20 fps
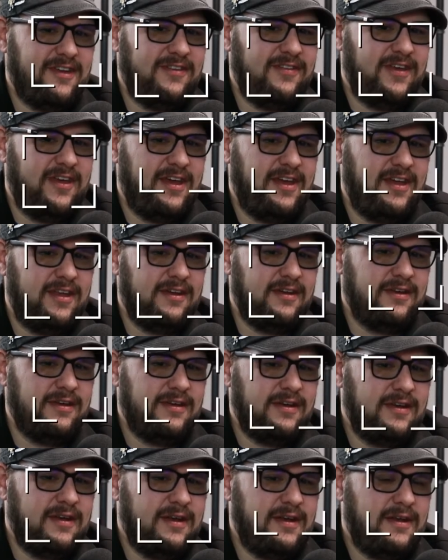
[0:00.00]
And then
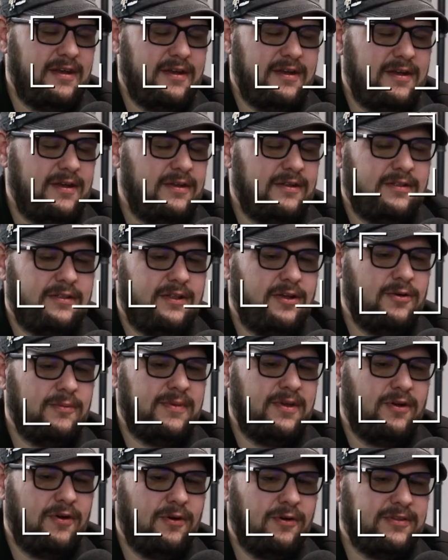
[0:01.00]
lo and
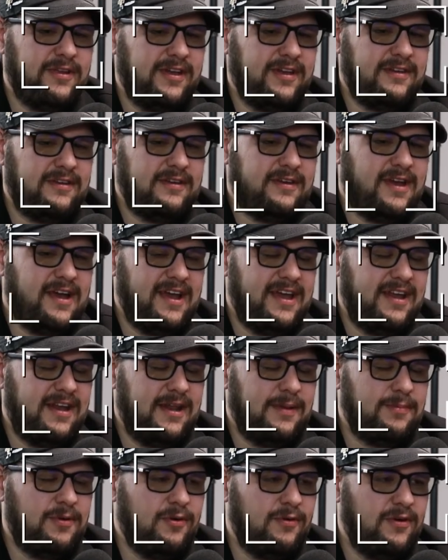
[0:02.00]
behold, like I
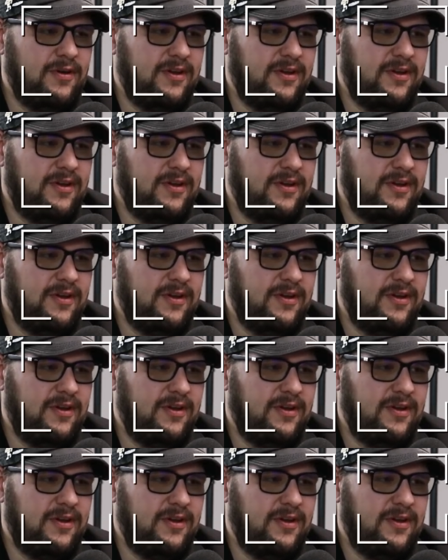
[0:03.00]
ended up